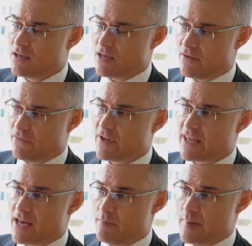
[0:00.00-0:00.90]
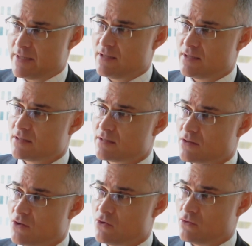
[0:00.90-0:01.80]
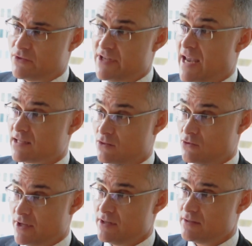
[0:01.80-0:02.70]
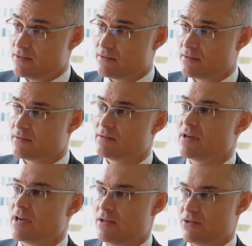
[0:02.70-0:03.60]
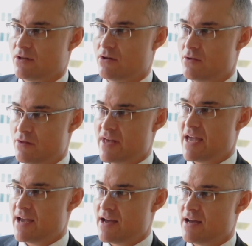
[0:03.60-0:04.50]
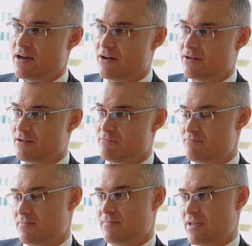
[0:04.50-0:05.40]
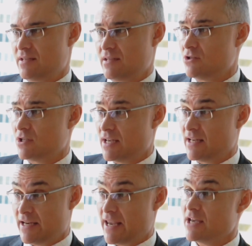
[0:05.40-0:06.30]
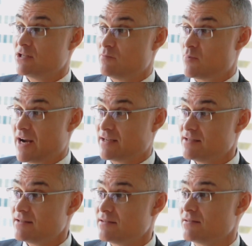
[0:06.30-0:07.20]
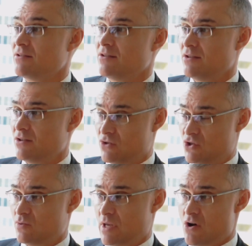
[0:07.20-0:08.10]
affiliated business called Tax Lawyers, and so they are essentially a litigation practice doing